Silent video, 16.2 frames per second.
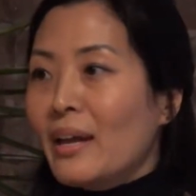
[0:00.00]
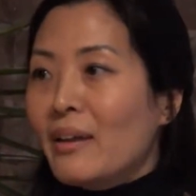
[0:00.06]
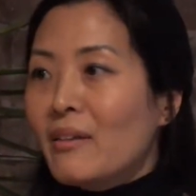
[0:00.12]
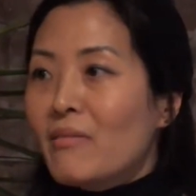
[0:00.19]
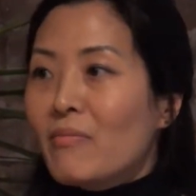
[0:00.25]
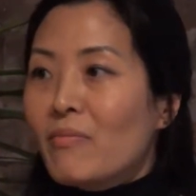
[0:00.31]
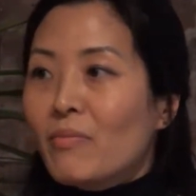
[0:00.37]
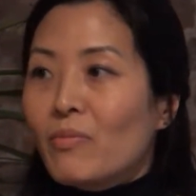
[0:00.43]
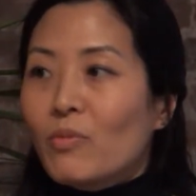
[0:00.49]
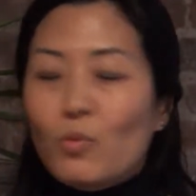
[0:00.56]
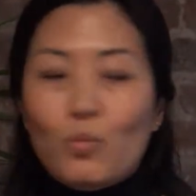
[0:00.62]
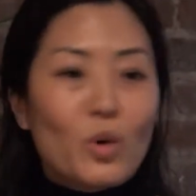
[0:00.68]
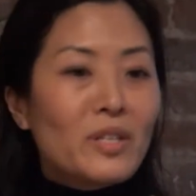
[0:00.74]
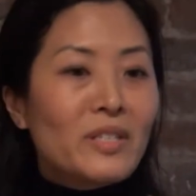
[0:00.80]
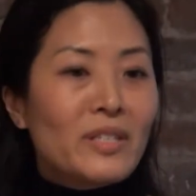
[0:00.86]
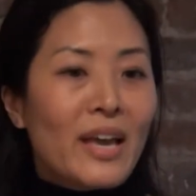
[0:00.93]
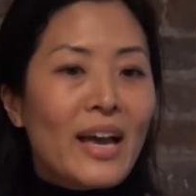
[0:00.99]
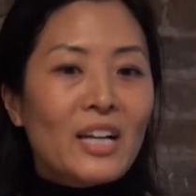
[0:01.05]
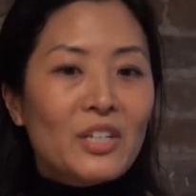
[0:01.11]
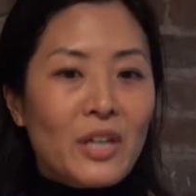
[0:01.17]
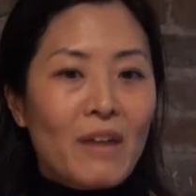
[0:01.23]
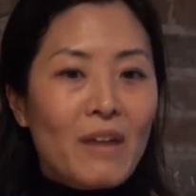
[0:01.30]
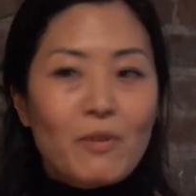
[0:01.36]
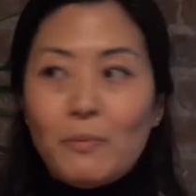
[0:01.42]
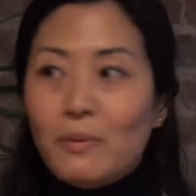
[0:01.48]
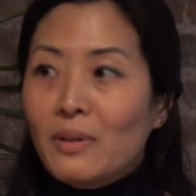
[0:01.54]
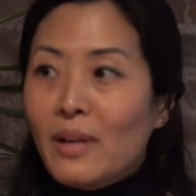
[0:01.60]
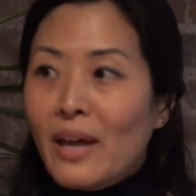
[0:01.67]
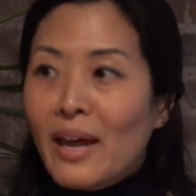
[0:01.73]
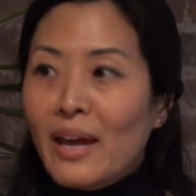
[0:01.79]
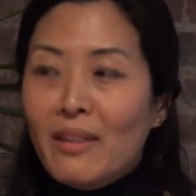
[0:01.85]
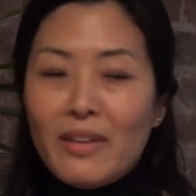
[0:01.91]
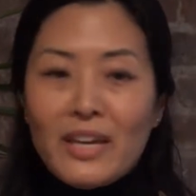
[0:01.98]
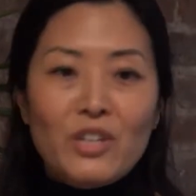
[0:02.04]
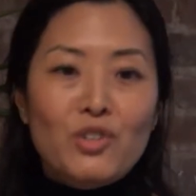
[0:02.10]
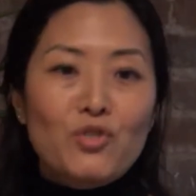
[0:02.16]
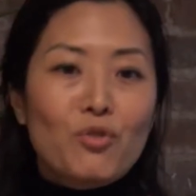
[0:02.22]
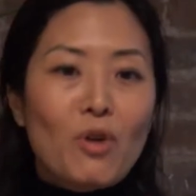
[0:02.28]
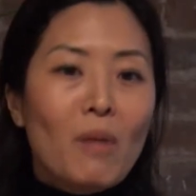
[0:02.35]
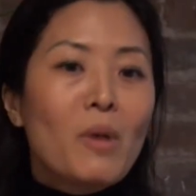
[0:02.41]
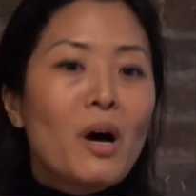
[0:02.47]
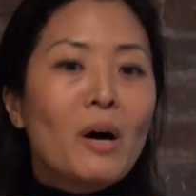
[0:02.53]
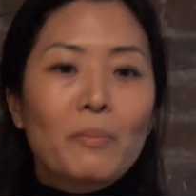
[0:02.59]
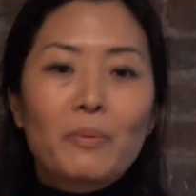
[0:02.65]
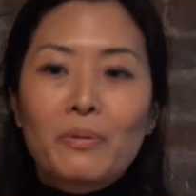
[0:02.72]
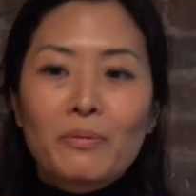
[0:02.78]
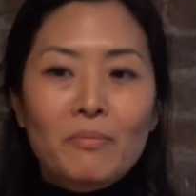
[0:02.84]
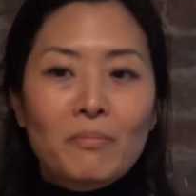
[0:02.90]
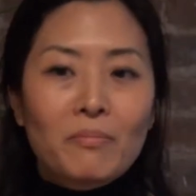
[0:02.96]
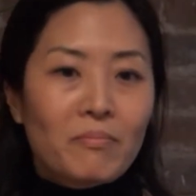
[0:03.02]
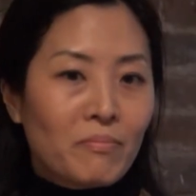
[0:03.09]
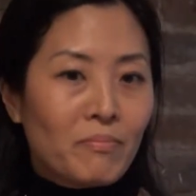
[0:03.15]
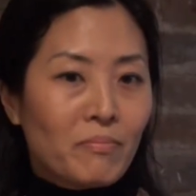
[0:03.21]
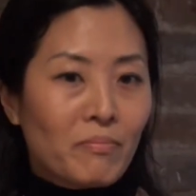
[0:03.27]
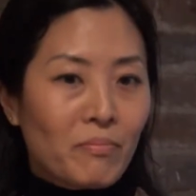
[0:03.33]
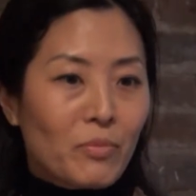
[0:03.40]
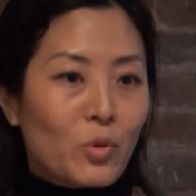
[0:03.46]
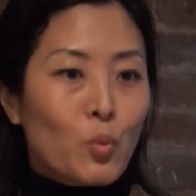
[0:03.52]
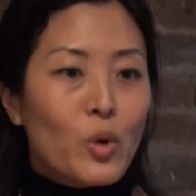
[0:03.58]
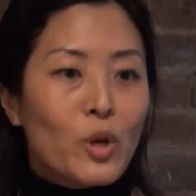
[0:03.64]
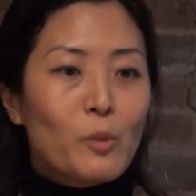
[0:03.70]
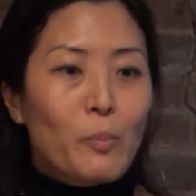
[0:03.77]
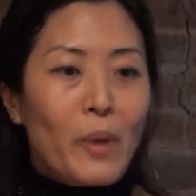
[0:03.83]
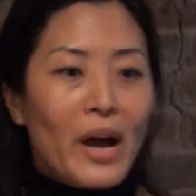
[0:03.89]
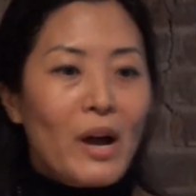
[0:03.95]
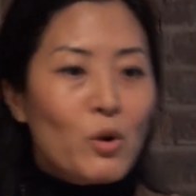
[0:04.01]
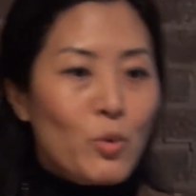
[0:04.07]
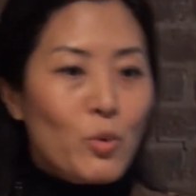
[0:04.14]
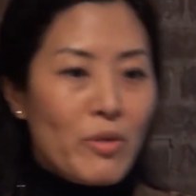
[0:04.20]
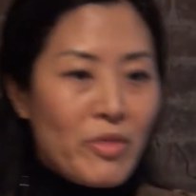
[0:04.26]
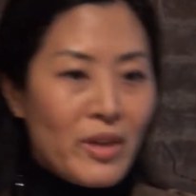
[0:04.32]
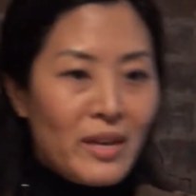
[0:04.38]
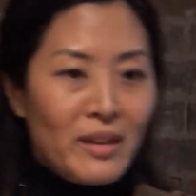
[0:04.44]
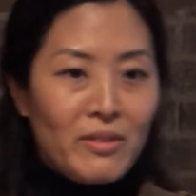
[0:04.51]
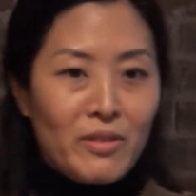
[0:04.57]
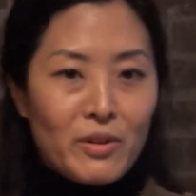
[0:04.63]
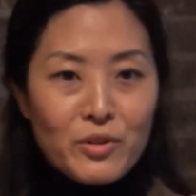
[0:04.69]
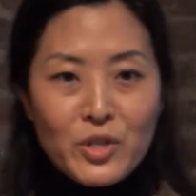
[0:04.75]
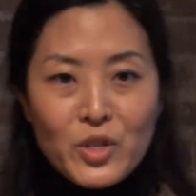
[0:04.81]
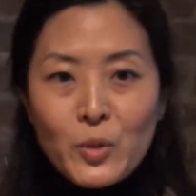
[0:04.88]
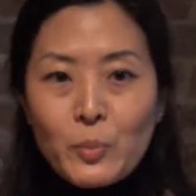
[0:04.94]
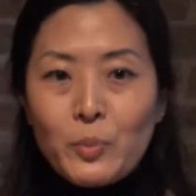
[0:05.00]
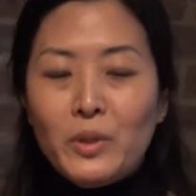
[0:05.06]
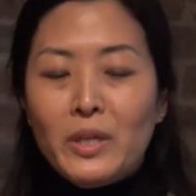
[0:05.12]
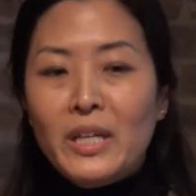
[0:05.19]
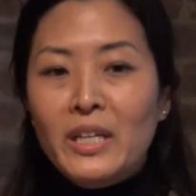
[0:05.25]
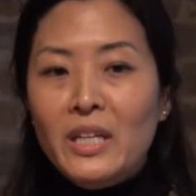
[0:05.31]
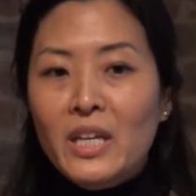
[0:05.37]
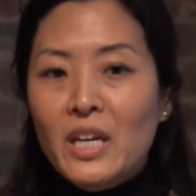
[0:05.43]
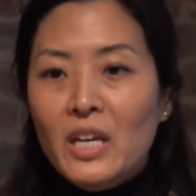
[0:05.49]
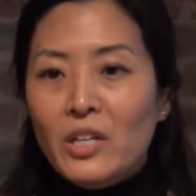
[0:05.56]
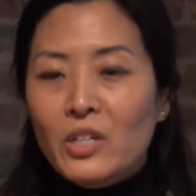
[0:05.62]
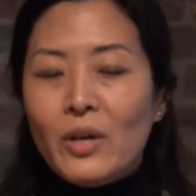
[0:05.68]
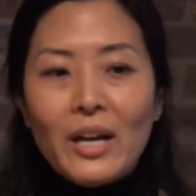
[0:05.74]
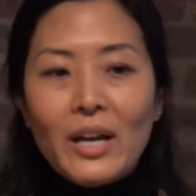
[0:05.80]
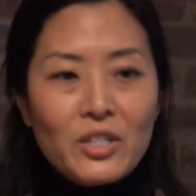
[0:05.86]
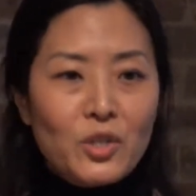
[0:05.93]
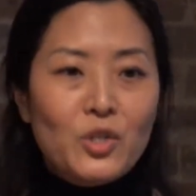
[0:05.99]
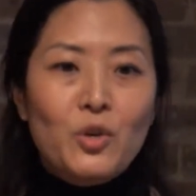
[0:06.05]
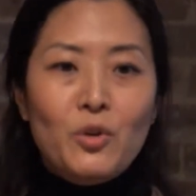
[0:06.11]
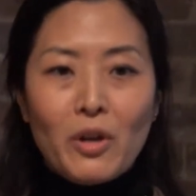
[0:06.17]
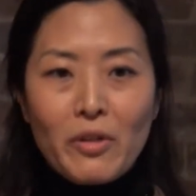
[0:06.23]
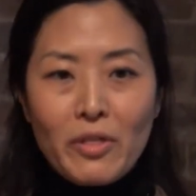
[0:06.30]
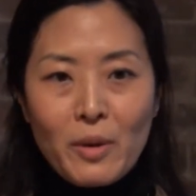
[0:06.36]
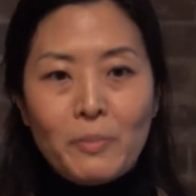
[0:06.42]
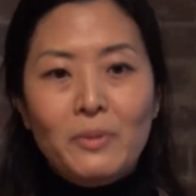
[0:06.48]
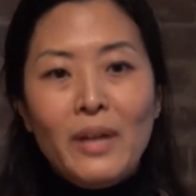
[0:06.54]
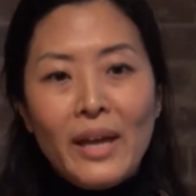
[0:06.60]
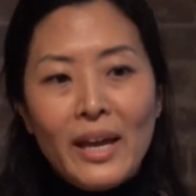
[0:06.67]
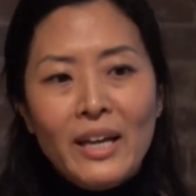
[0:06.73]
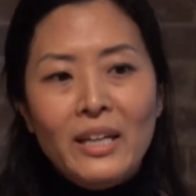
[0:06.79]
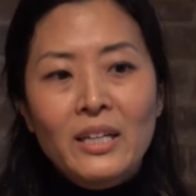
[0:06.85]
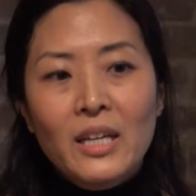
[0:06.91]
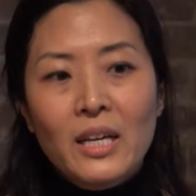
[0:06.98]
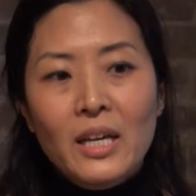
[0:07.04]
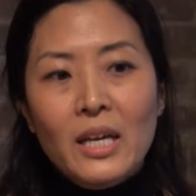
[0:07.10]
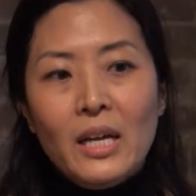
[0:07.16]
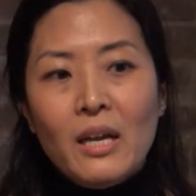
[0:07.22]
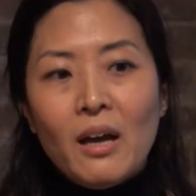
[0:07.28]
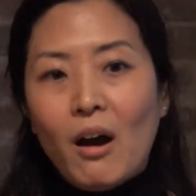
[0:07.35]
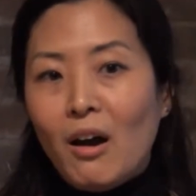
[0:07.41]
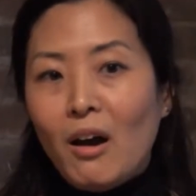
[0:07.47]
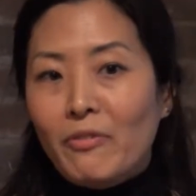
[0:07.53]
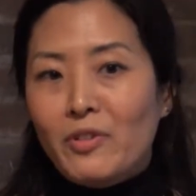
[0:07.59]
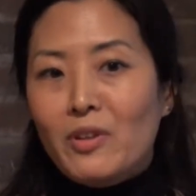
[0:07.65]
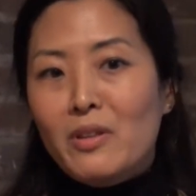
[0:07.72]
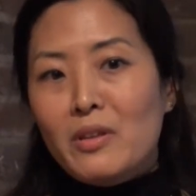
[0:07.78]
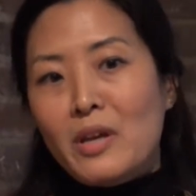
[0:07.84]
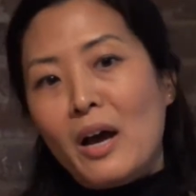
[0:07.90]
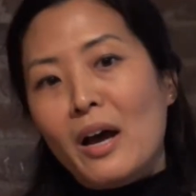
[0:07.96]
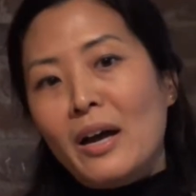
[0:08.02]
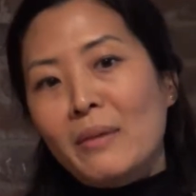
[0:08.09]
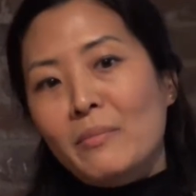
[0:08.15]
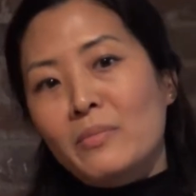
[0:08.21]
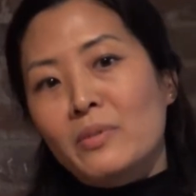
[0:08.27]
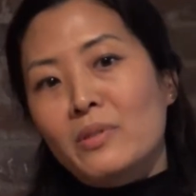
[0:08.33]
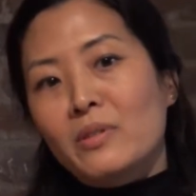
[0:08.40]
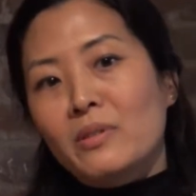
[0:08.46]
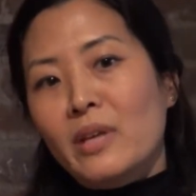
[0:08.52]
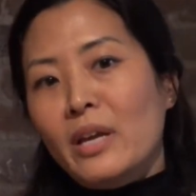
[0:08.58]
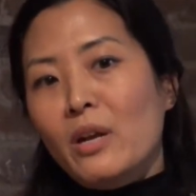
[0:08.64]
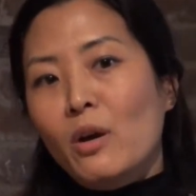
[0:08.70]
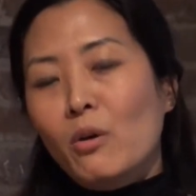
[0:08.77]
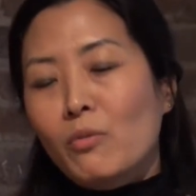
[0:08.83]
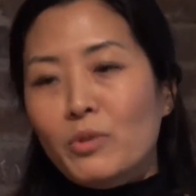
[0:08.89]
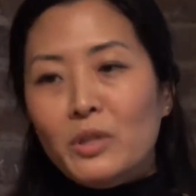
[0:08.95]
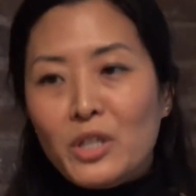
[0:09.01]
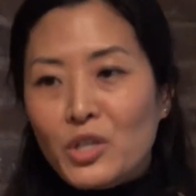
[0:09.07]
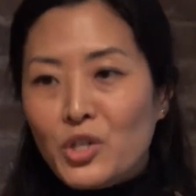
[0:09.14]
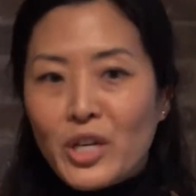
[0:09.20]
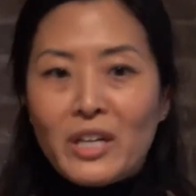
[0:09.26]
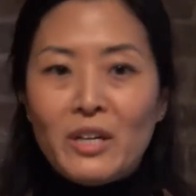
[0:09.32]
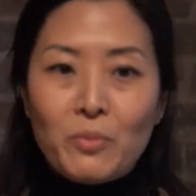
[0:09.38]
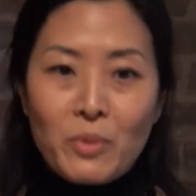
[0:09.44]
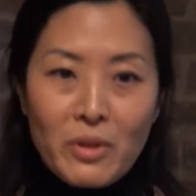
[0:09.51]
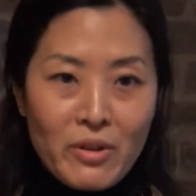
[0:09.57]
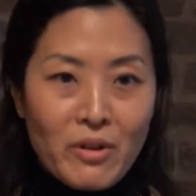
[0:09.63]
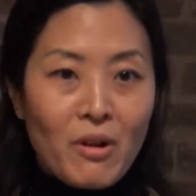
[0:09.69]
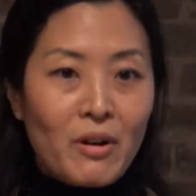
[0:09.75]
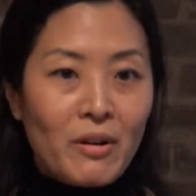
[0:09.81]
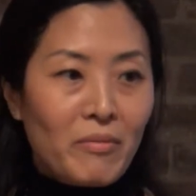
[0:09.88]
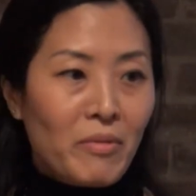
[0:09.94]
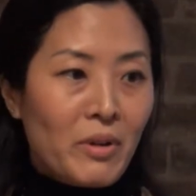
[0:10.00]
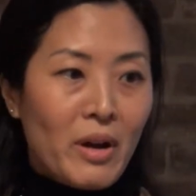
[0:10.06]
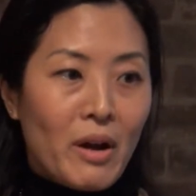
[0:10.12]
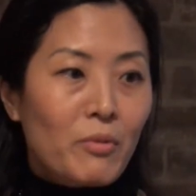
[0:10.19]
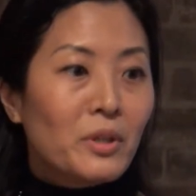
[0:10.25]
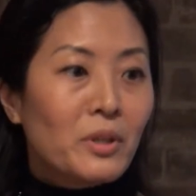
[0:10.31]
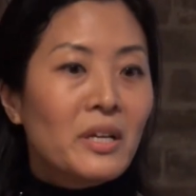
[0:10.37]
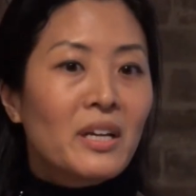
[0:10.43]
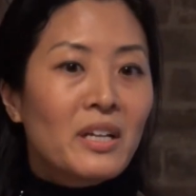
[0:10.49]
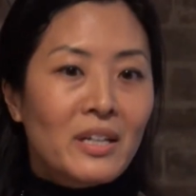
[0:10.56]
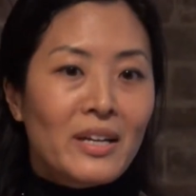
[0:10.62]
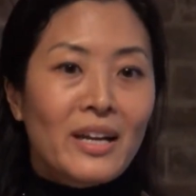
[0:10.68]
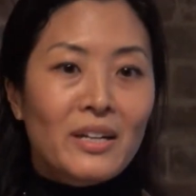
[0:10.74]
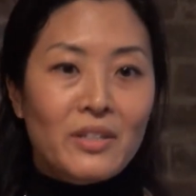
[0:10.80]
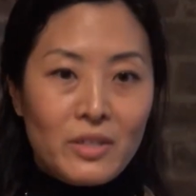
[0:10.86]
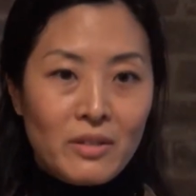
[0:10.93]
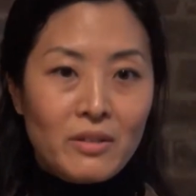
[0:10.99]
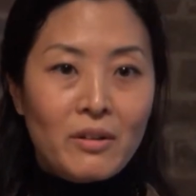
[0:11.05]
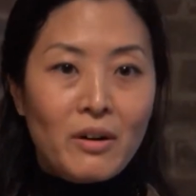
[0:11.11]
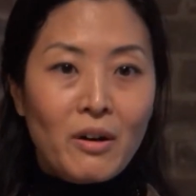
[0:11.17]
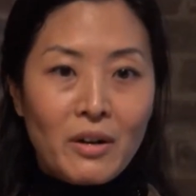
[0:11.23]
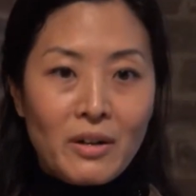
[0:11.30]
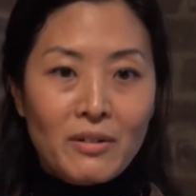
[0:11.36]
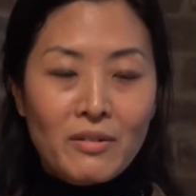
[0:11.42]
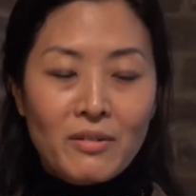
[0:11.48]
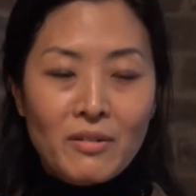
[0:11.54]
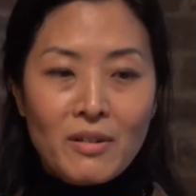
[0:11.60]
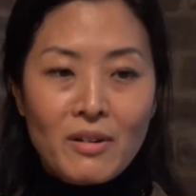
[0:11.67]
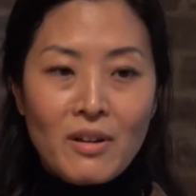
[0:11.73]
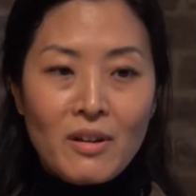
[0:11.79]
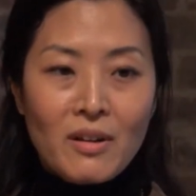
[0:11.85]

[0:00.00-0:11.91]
And once they actually have a plan, they drum up the willpower within, they're disciplined to execute on their plan. Oftentimes, they don't really check in with their heart. They're not really connected to their heart.